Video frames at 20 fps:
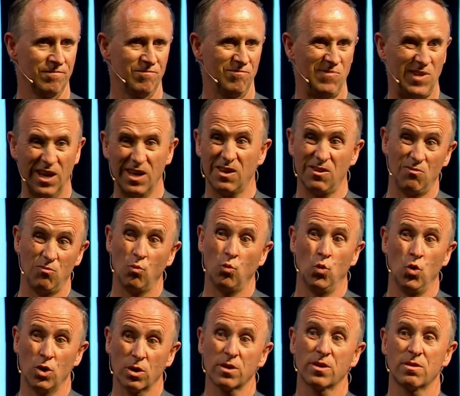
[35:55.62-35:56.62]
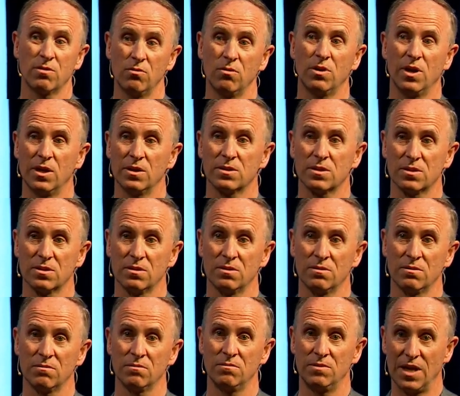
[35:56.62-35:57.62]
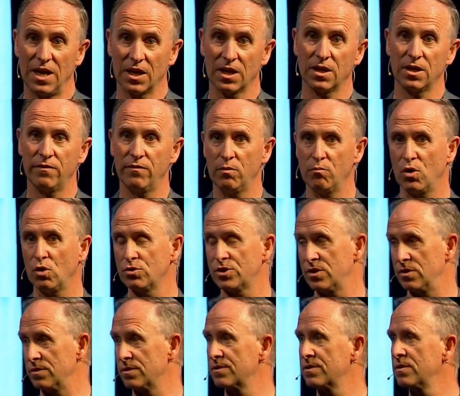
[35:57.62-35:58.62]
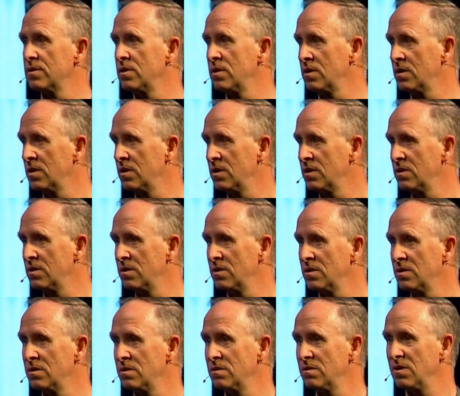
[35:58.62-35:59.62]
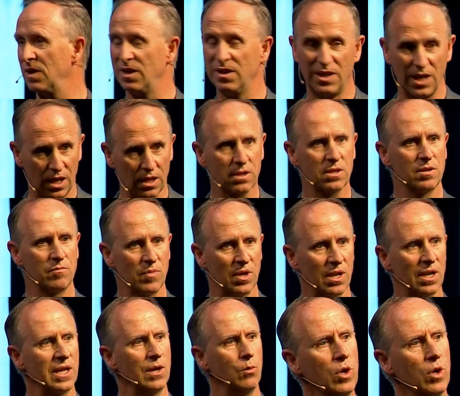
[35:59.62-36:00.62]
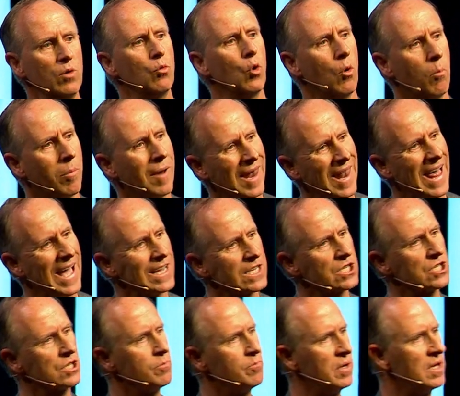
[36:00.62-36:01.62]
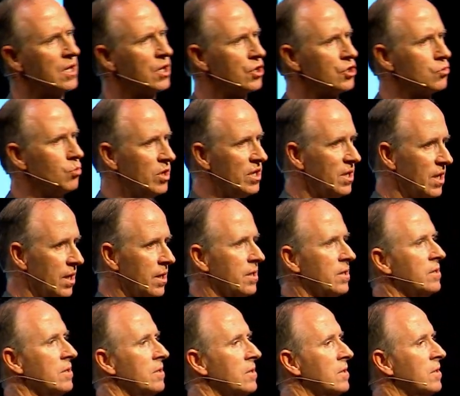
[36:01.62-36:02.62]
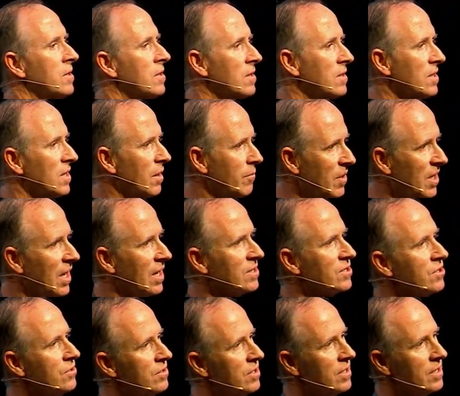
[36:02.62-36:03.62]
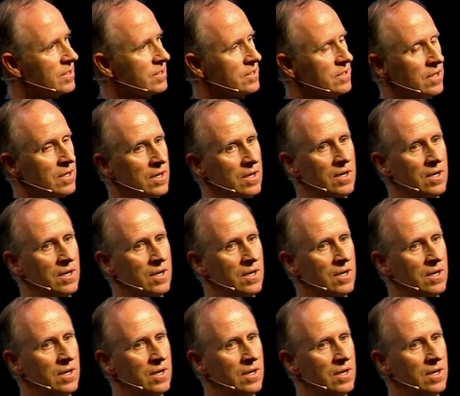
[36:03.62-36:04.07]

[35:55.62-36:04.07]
Dick worked through his negative emotions, and ultimately were blessed because we did. Let me ask you this.